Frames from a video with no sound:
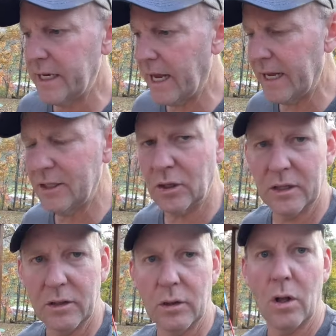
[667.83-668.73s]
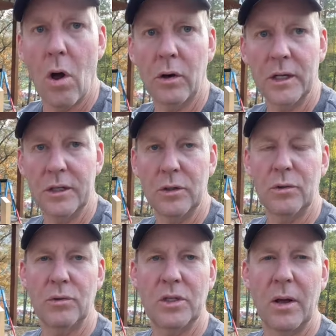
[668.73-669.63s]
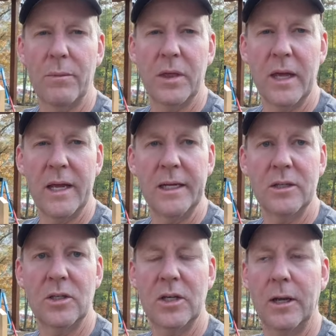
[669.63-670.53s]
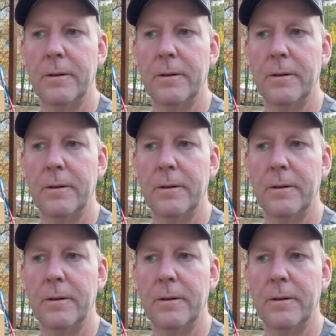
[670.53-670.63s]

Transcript: day. Took a little longer to do some things